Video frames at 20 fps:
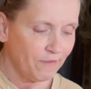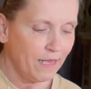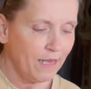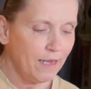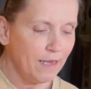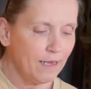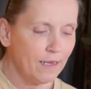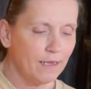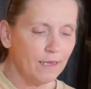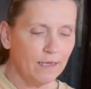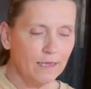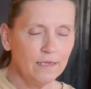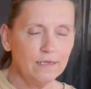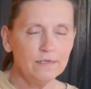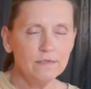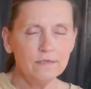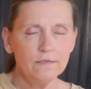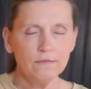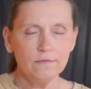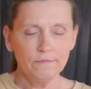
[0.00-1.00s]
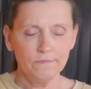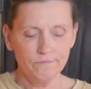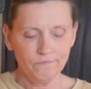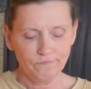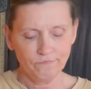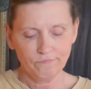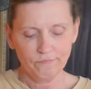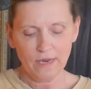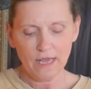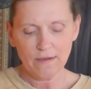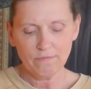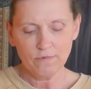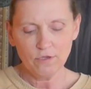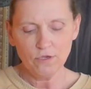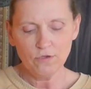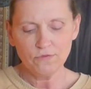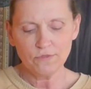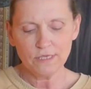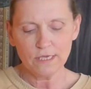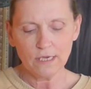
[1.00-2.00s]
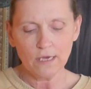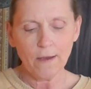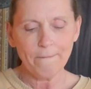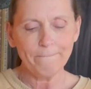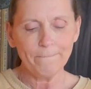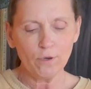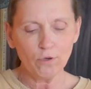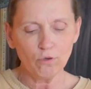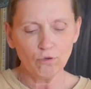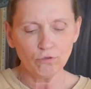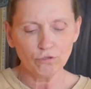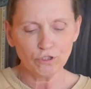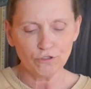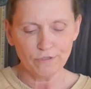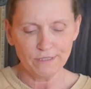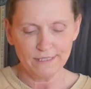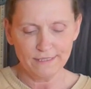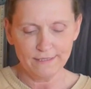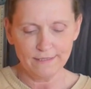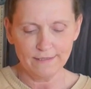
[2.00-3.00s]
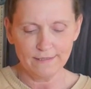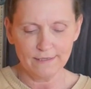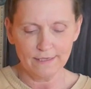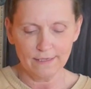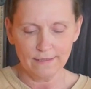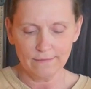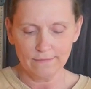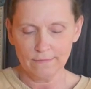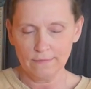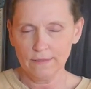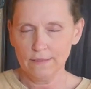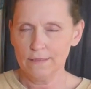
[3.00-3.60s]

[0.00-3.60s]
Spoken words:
And I'm using poultry seasoning.